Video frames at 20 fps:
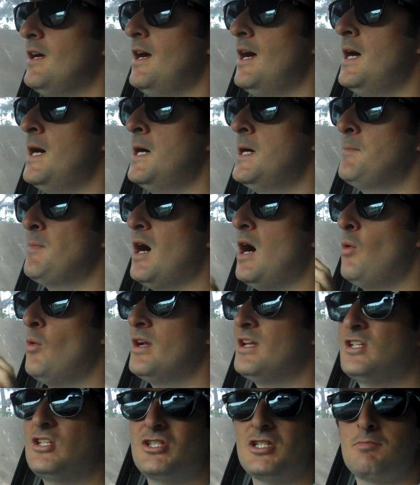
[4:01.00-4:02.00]
I
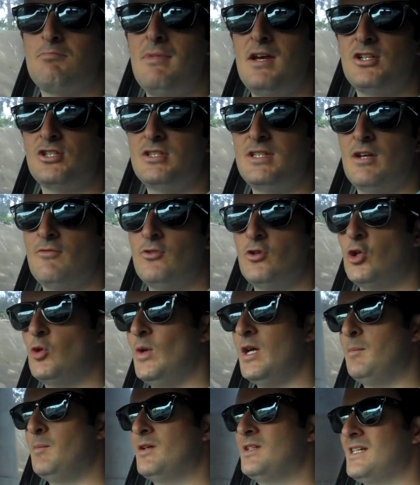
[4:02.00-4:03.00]
wanted to just mention that real
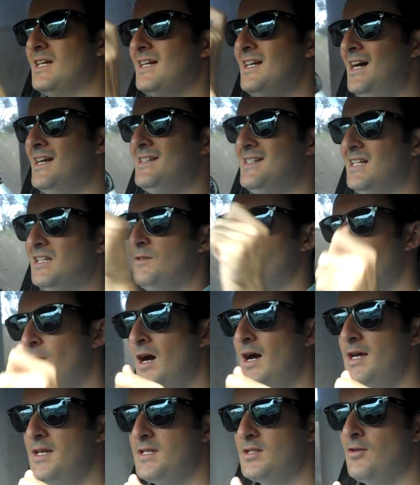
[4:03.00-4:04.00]
quick, because I can't take the
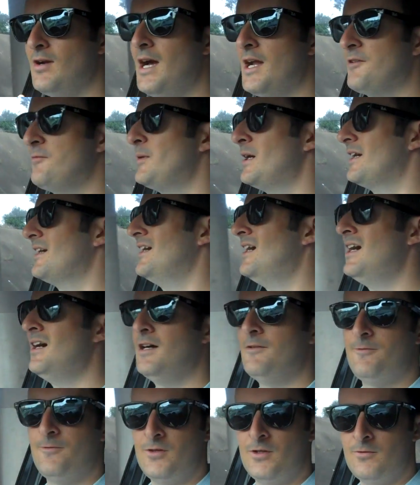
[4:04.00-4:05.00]
visor out of my
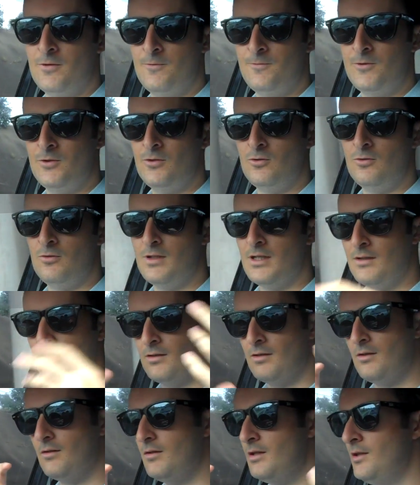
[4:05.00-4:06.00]
car for the review in
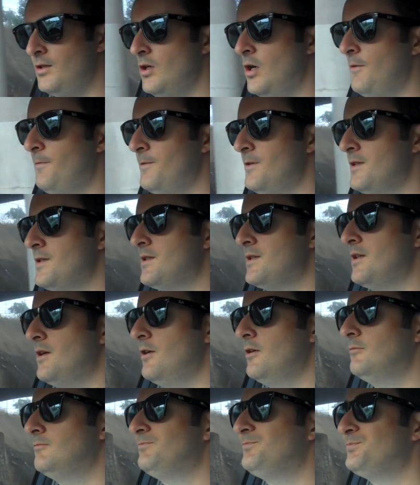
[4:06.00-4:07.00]
the office,
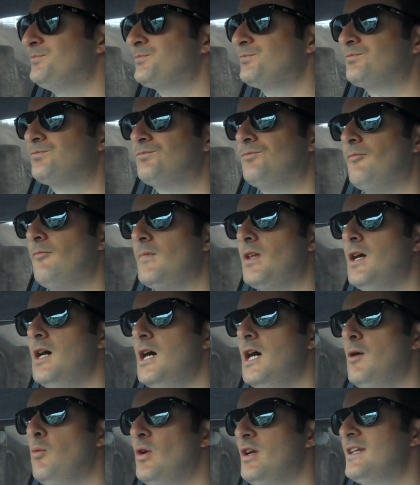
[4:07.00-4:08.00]
so
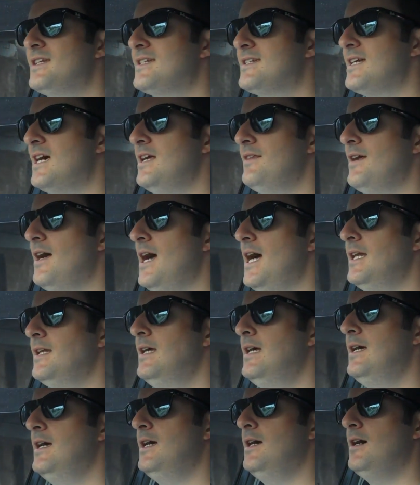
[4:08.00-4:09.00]
I wanted to say that.
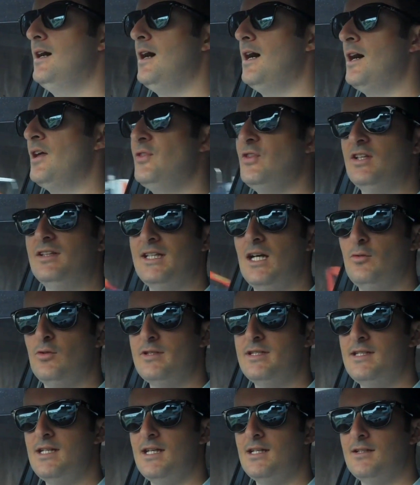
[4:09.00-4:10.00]
I think that
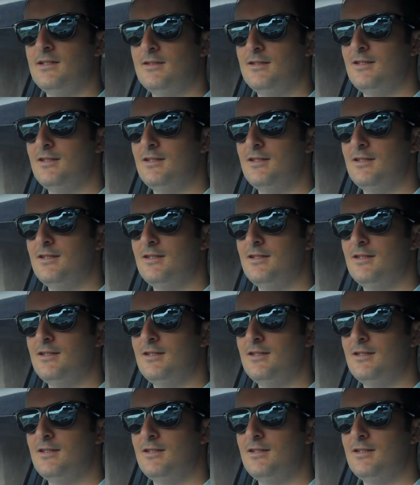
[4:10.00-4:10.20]
was it.